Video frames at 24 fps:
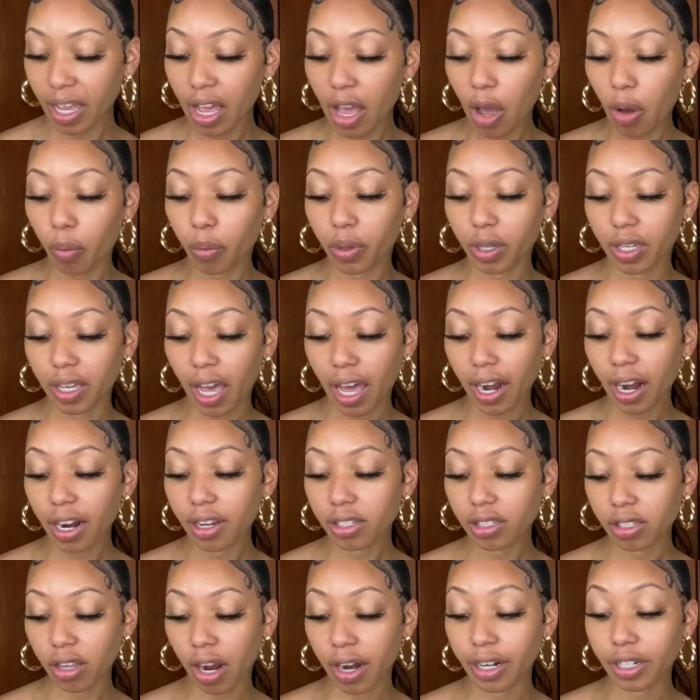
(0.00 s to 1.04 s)
We got our
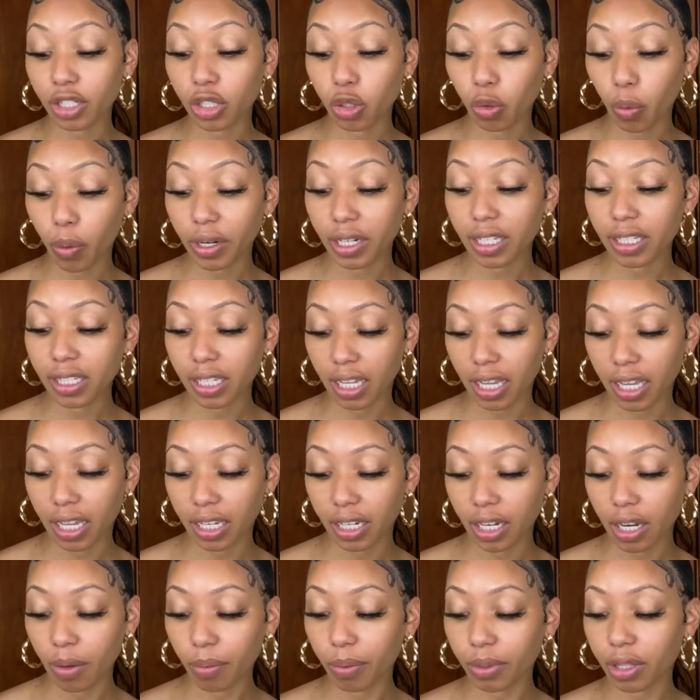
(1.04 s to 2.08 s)
start in
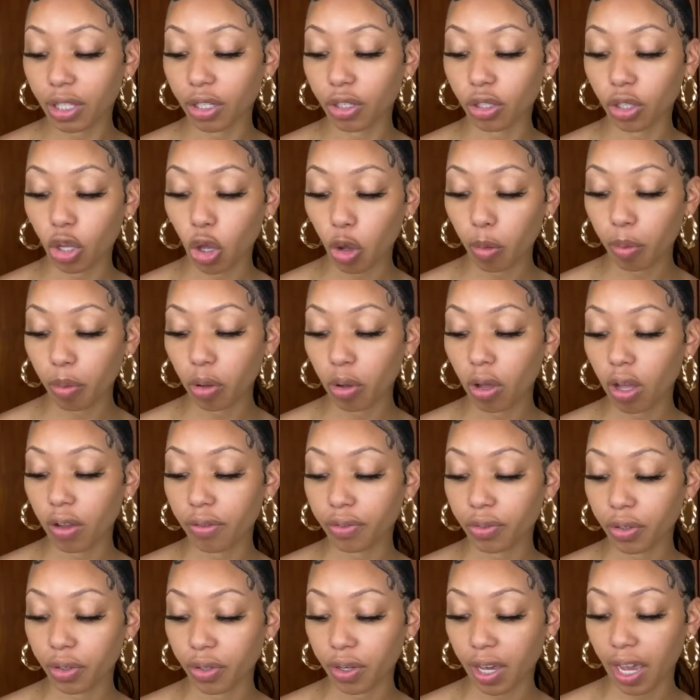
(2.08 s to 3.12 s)
2010 with the global of
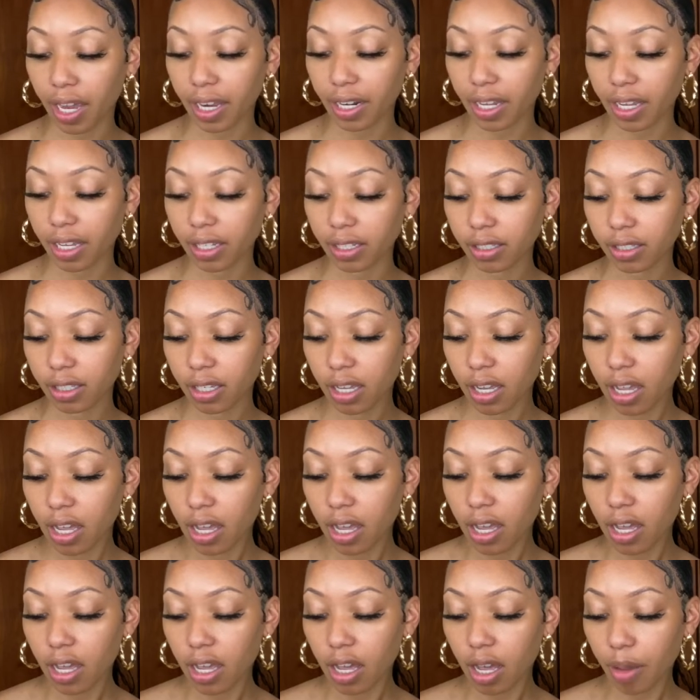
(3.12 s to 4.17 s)
creating
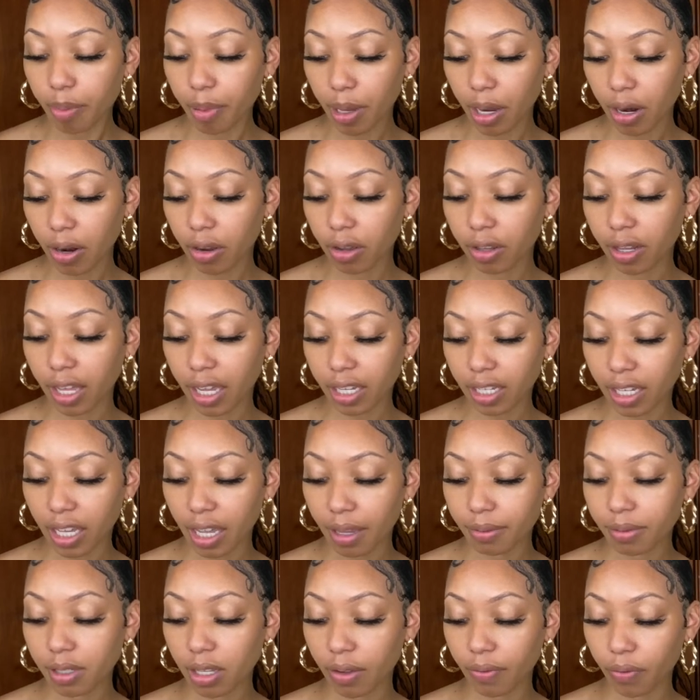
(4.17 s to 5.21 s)
apparel that
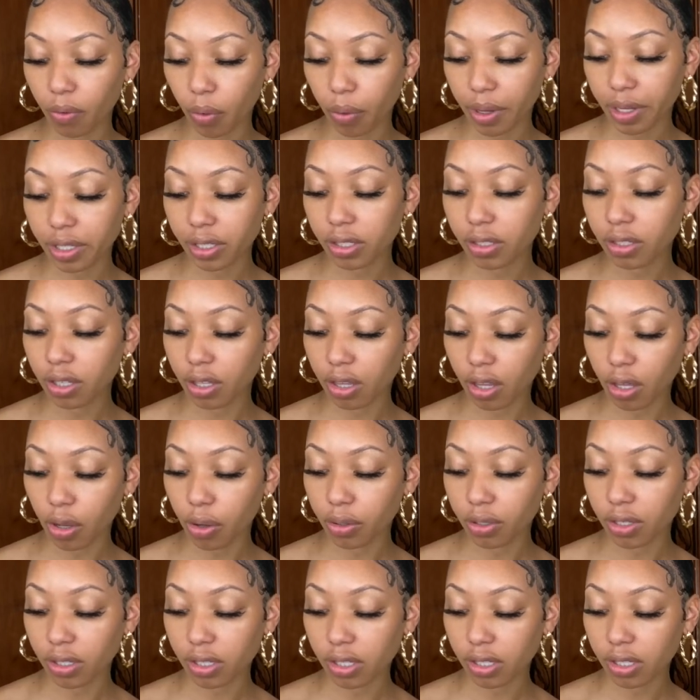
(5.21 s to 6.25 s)
gives a voice to
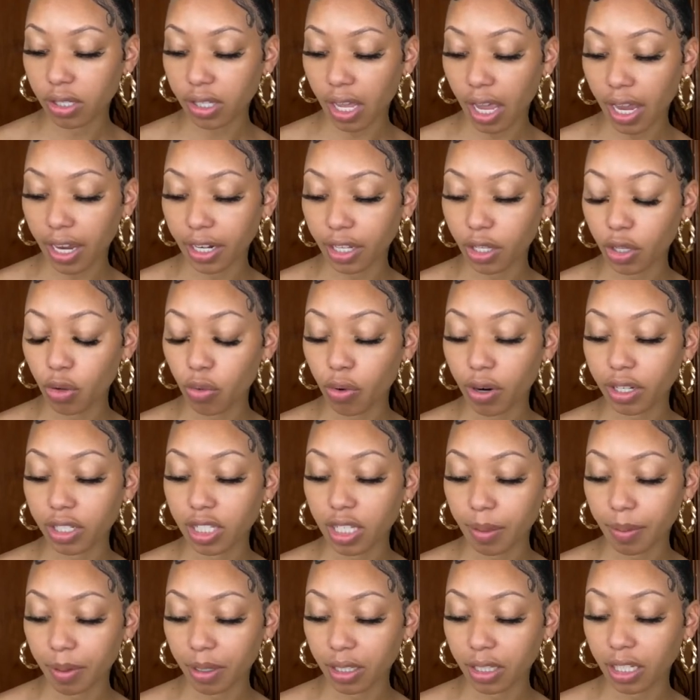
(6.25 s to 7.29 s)
those in society who are
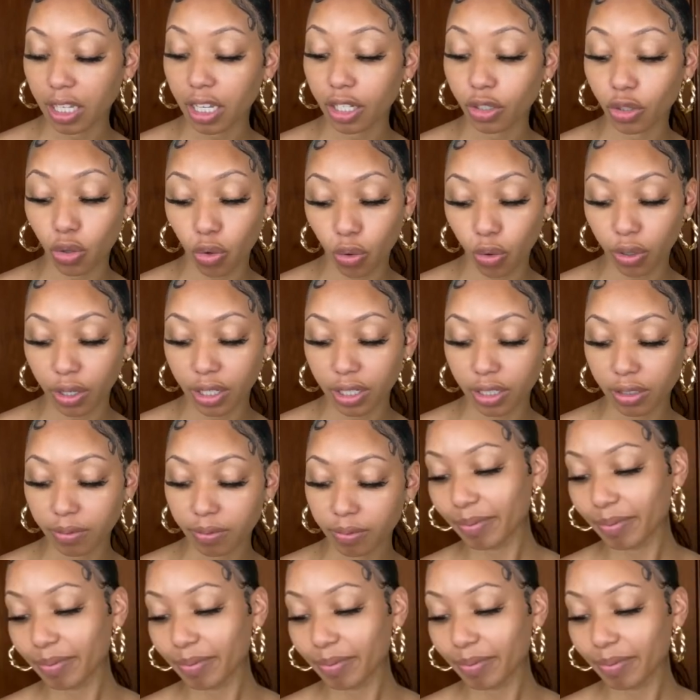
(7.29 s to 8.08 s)
typically ignored.